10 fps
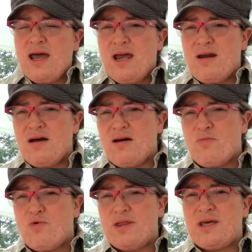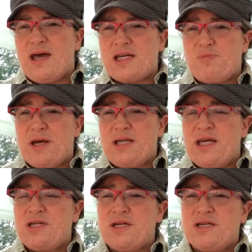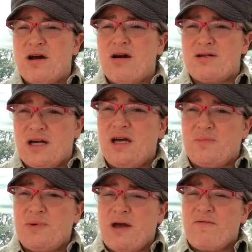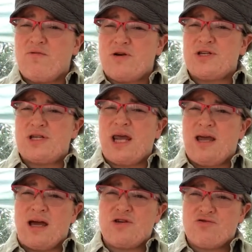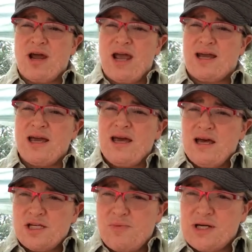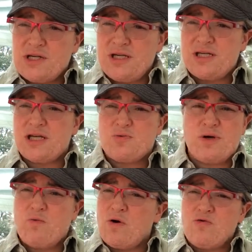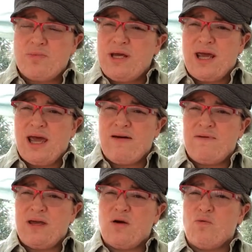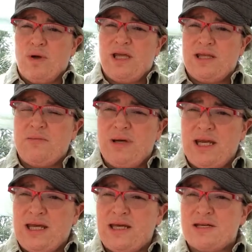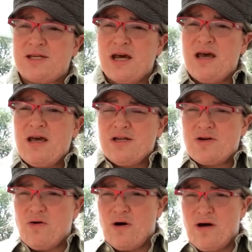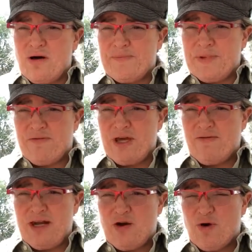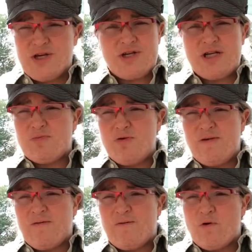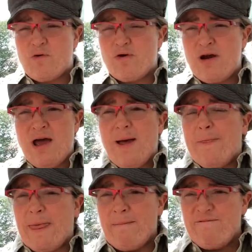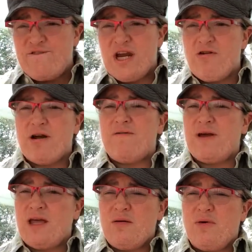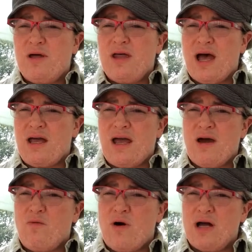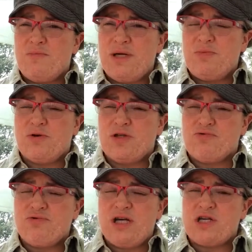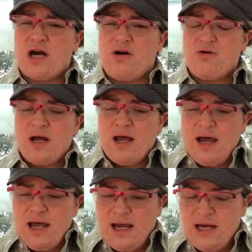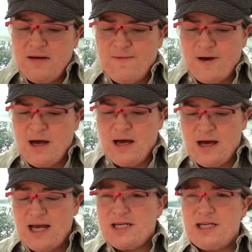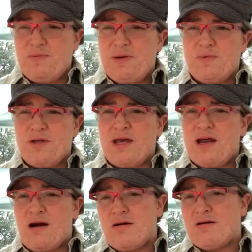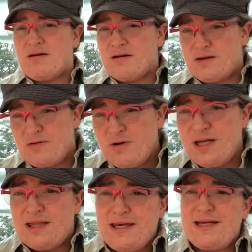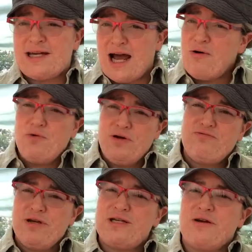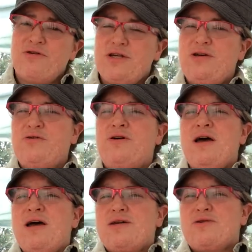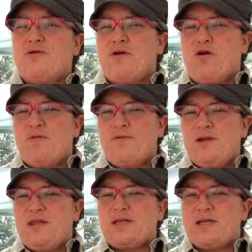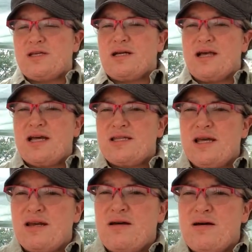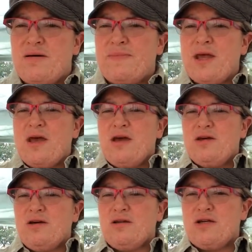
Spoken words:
and what the expectations are to help everyone stay on track, especially since we won't be having weekly meetings. So if you have any questions moving forward, I'm very available. I want people to reach out, and if I see people that aren't doing things, I will reach out to you. So hopefully this is a class that you'll